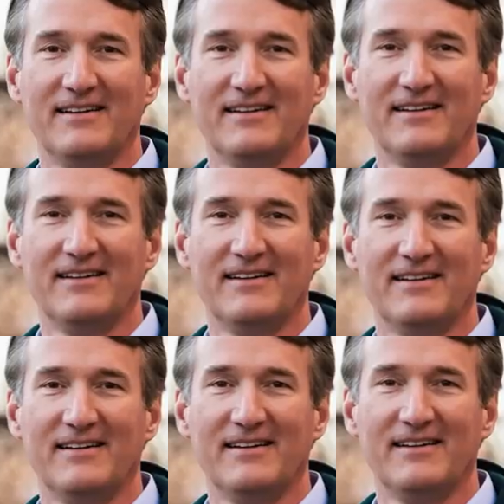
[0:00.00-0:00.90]

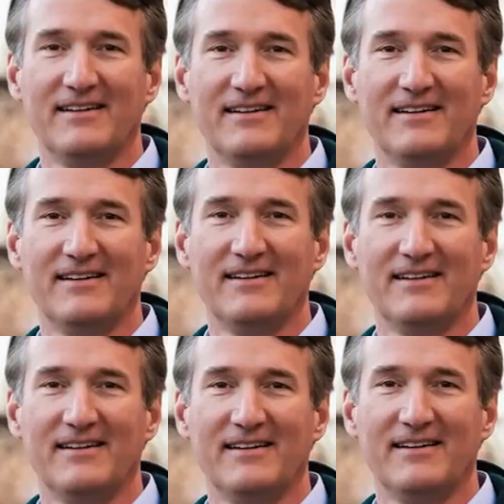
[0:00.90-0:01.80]

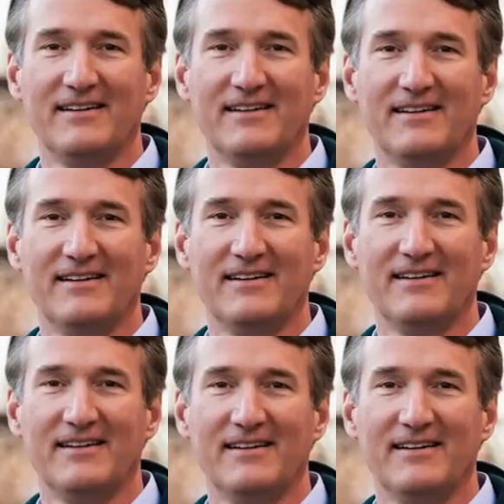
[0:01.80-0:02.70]

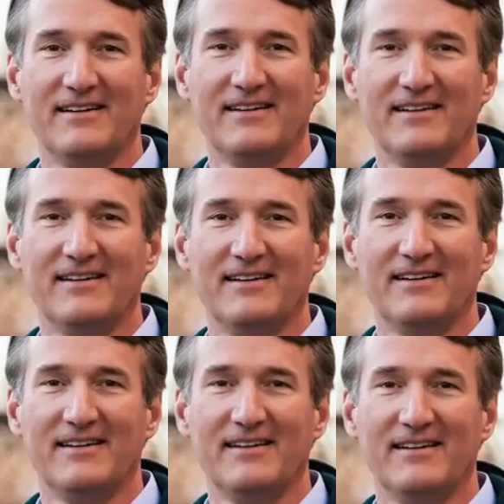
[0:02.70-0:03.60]

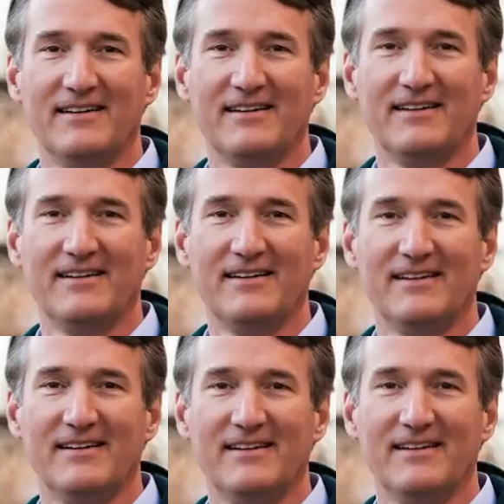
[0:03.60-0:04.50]

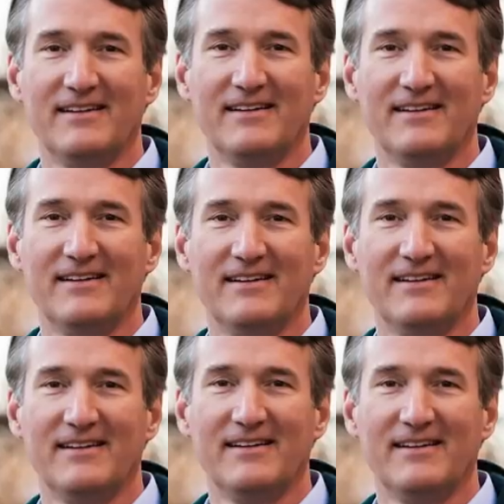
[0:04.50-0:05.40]

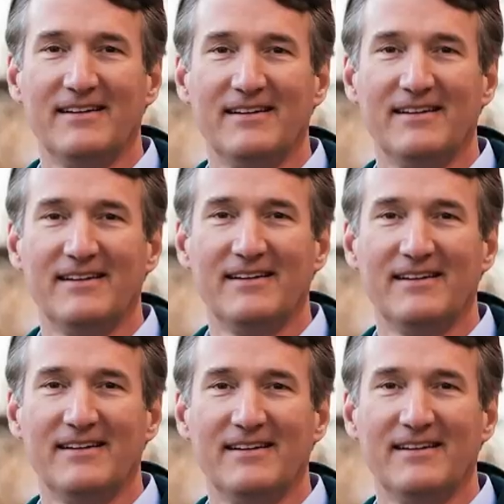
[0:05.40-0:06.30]

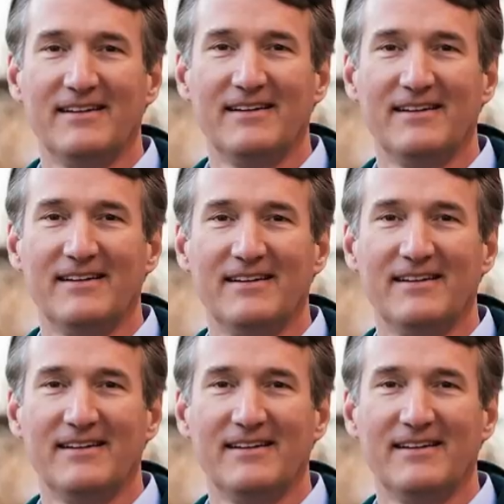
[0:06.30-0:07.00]
No words are spoken by the person on screen.